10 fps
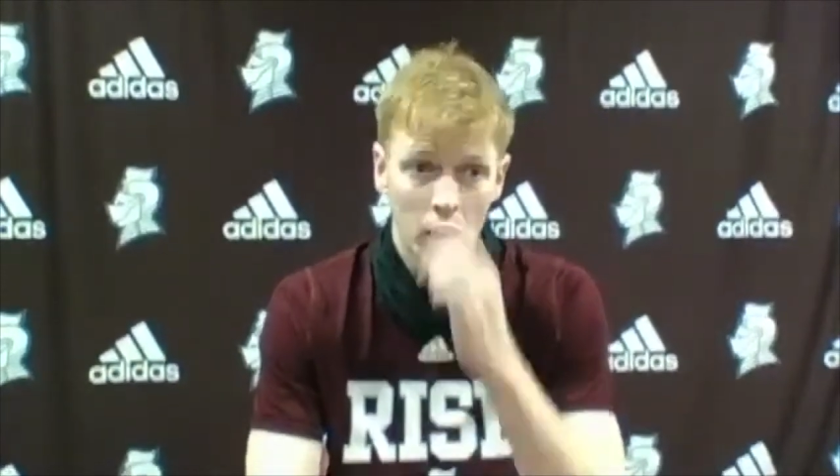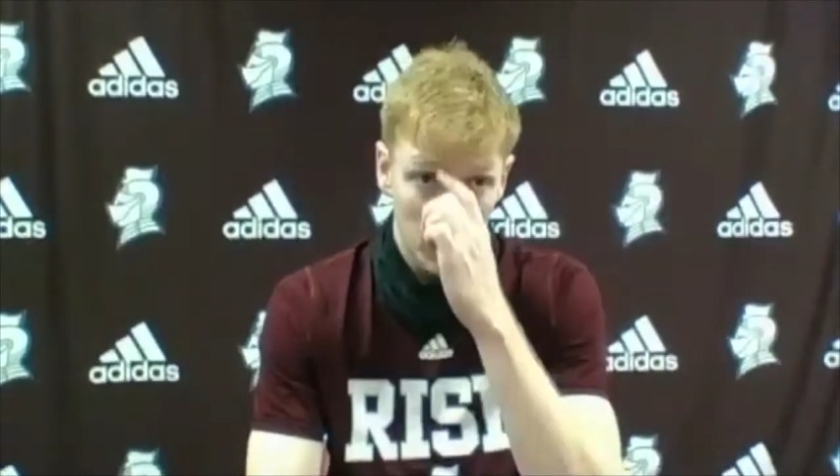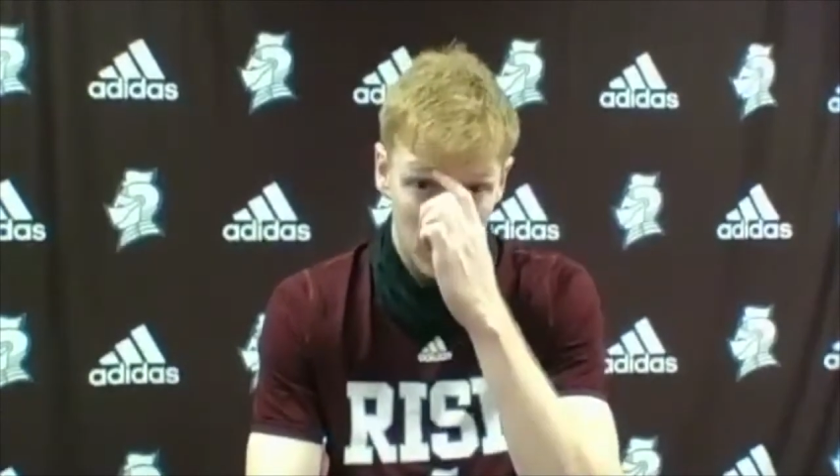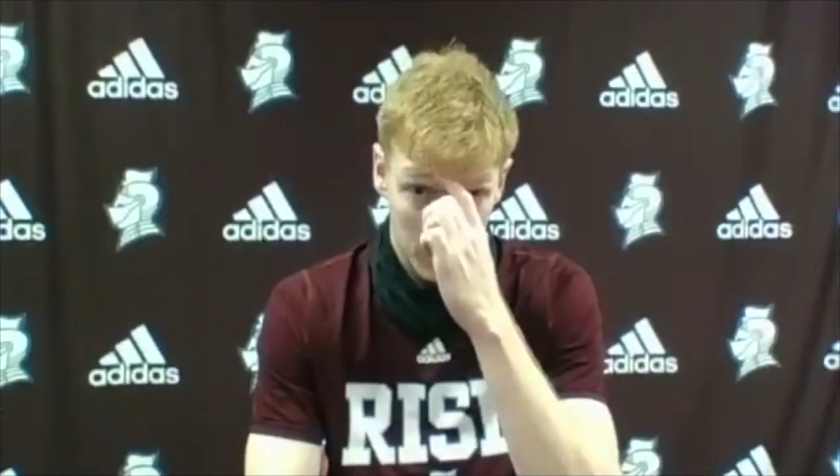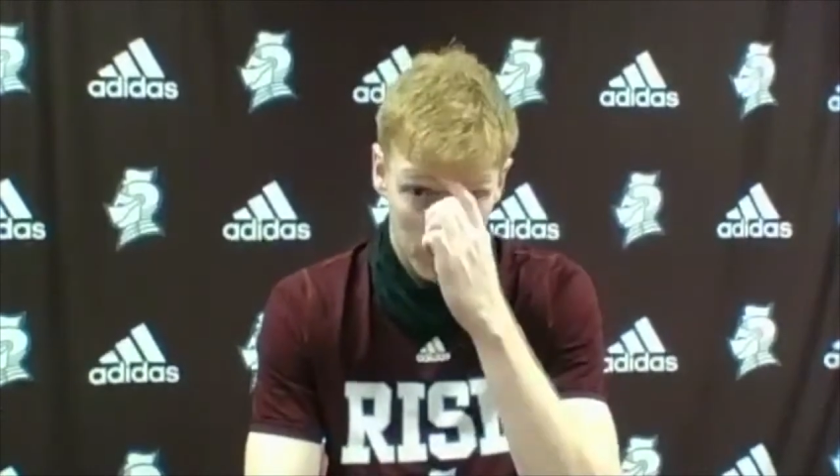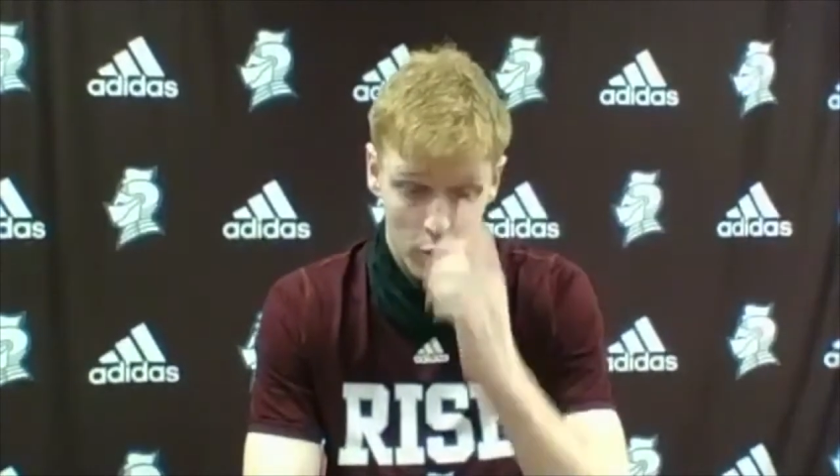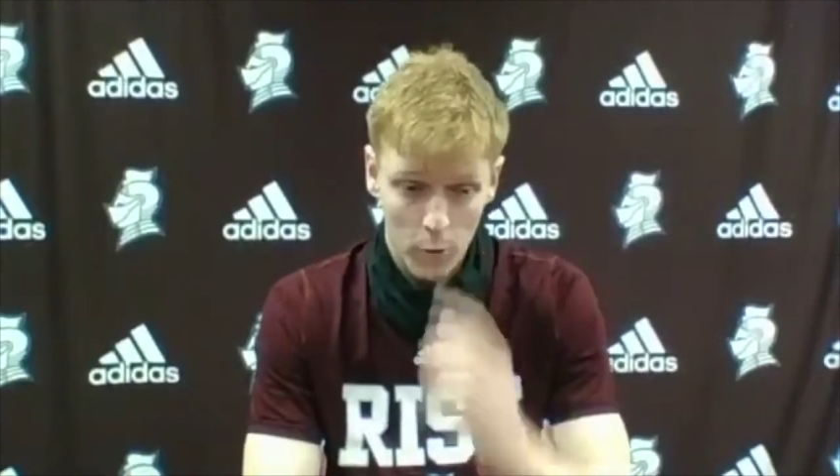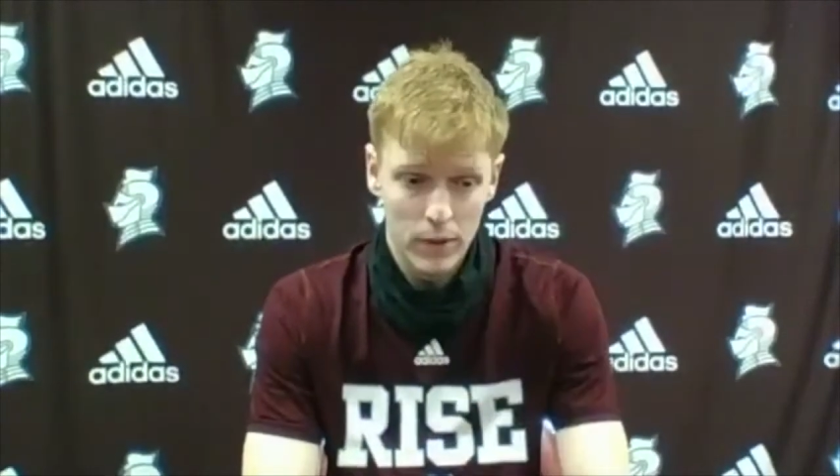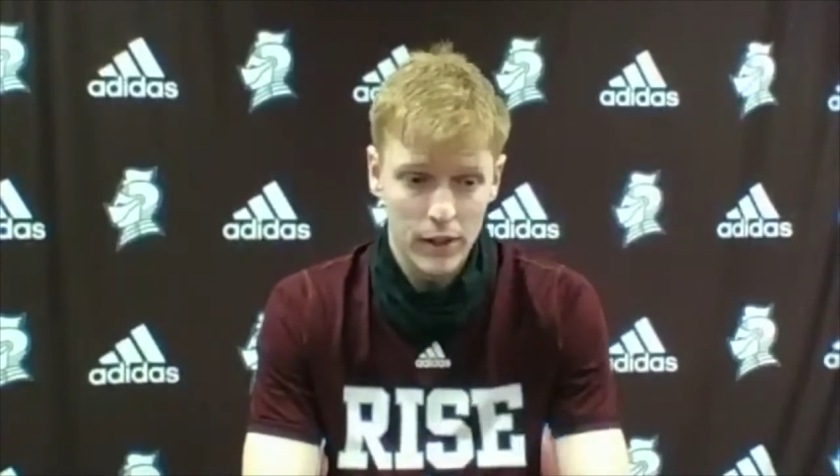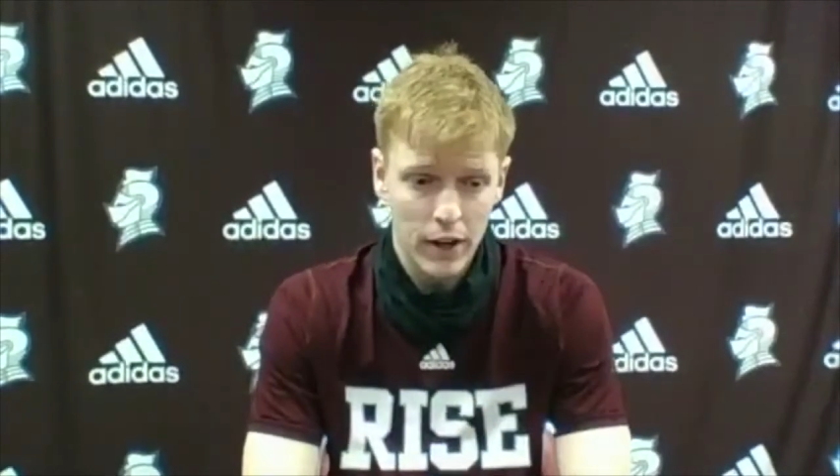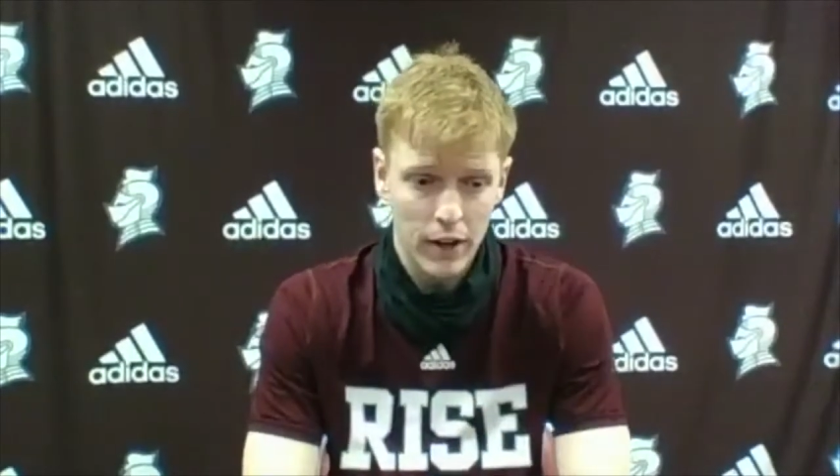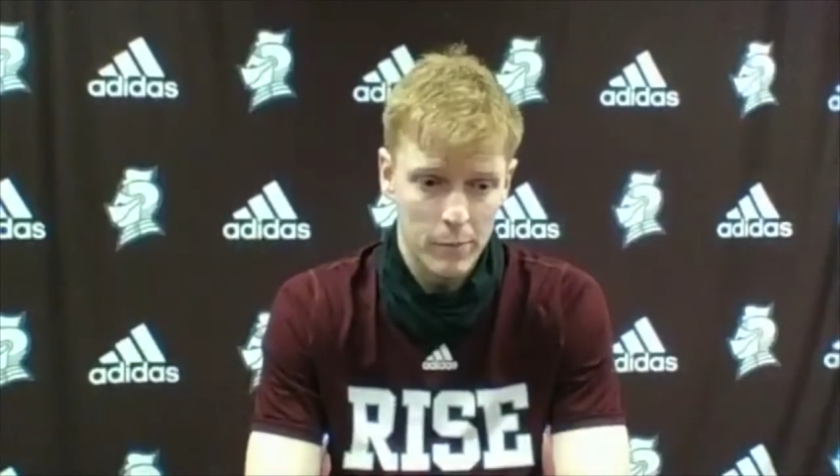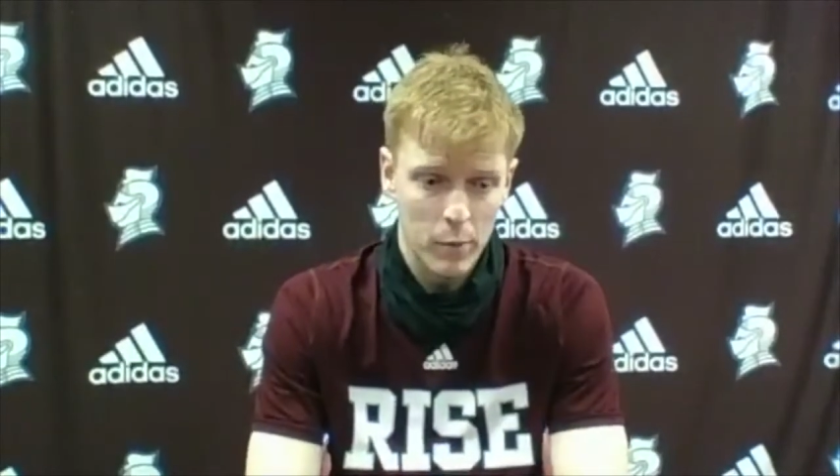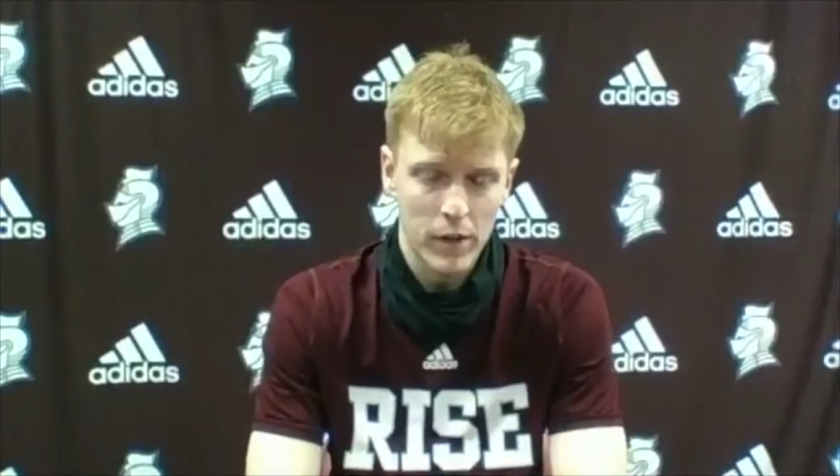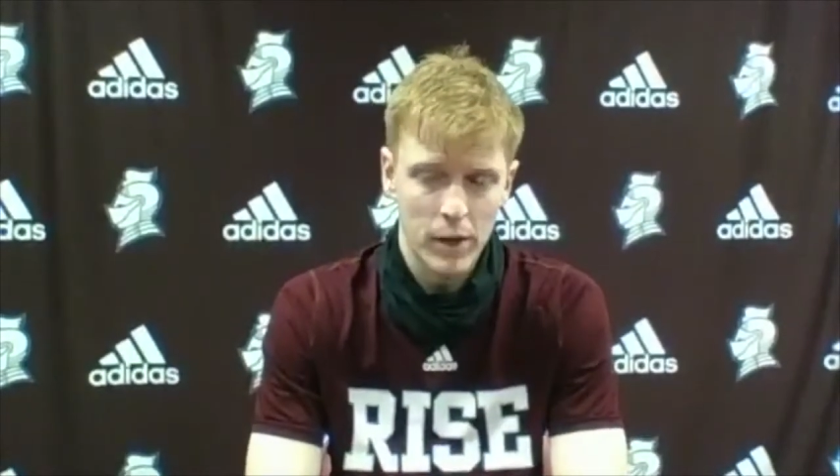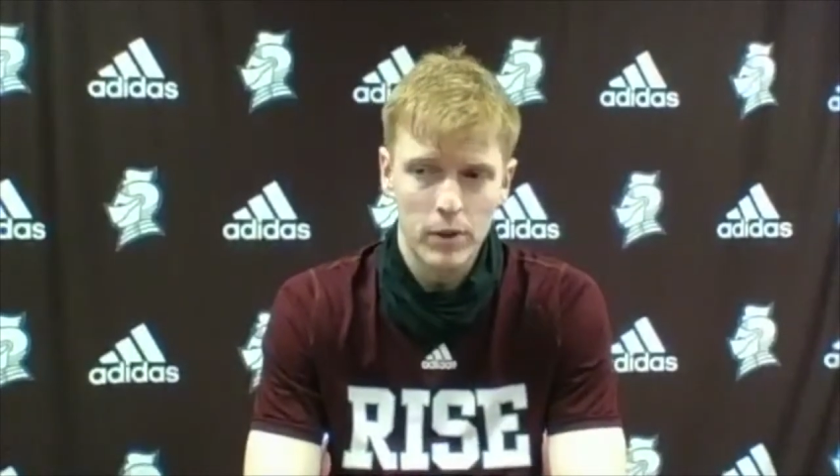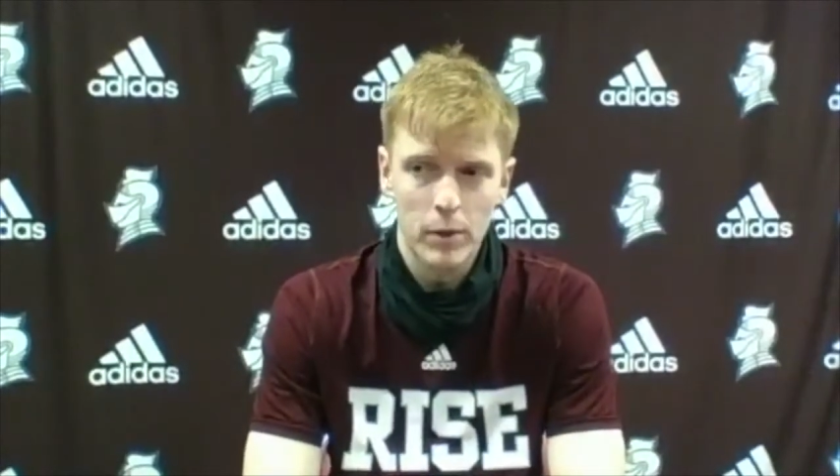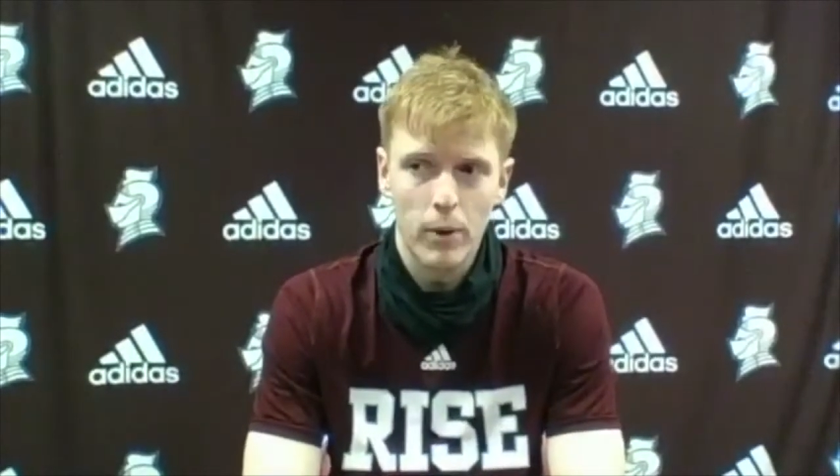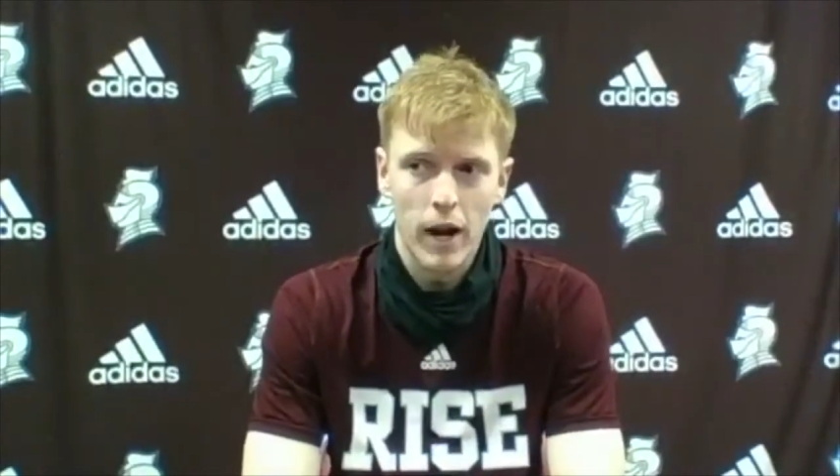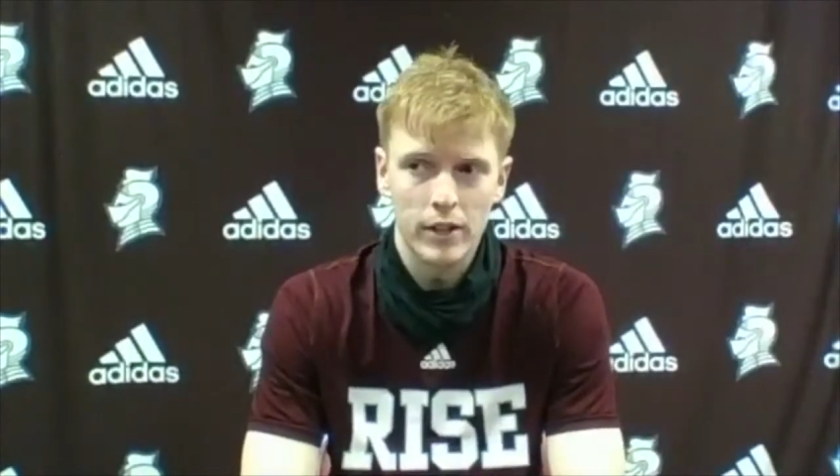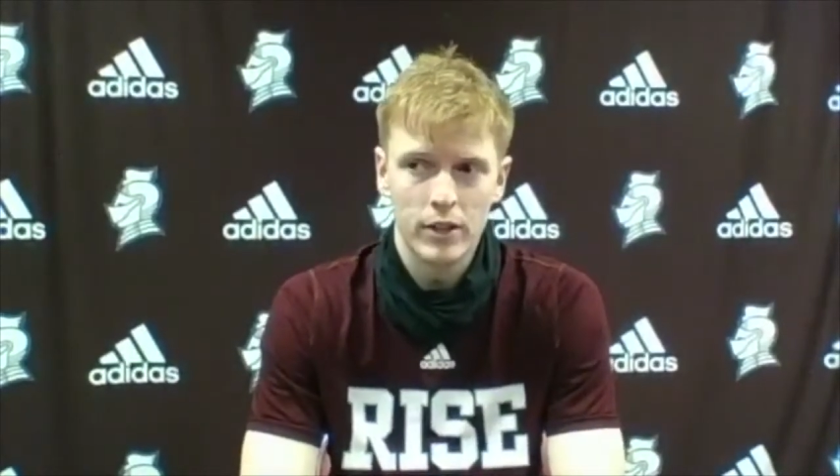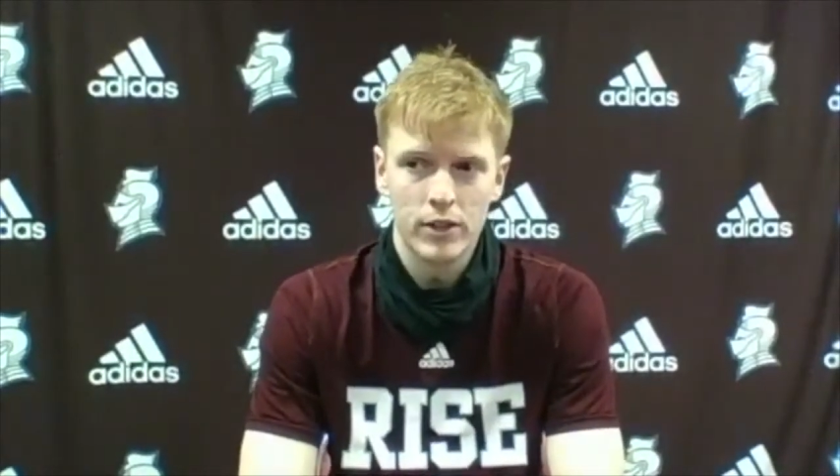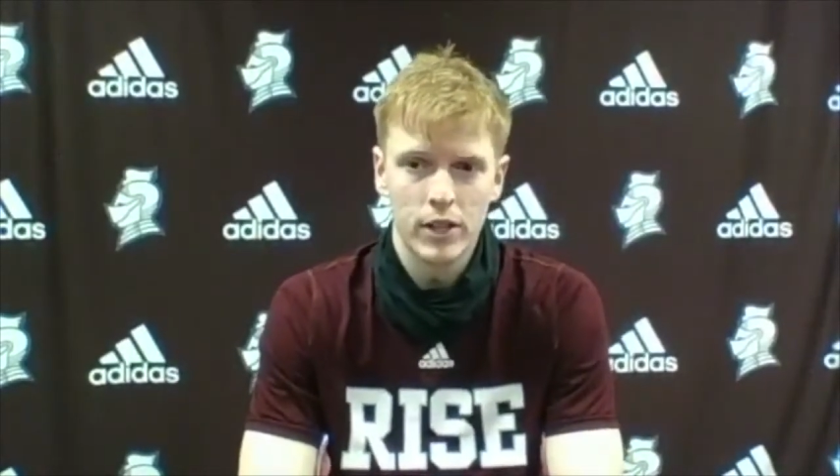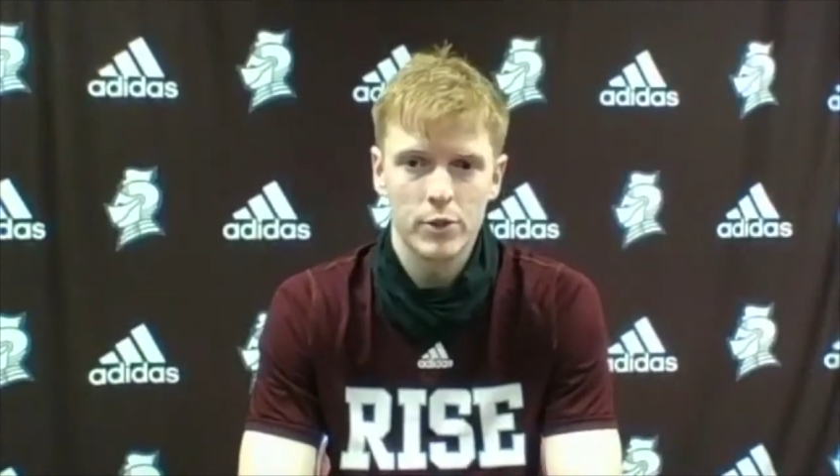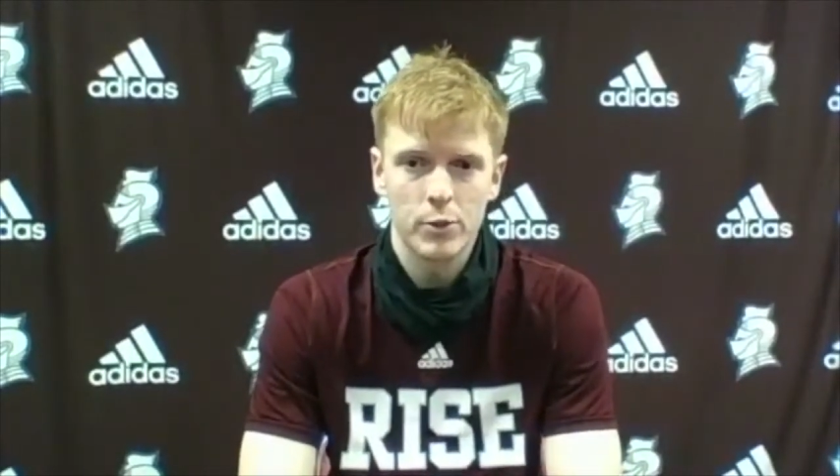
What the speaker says: and we're hoping to carry that momentum into practice next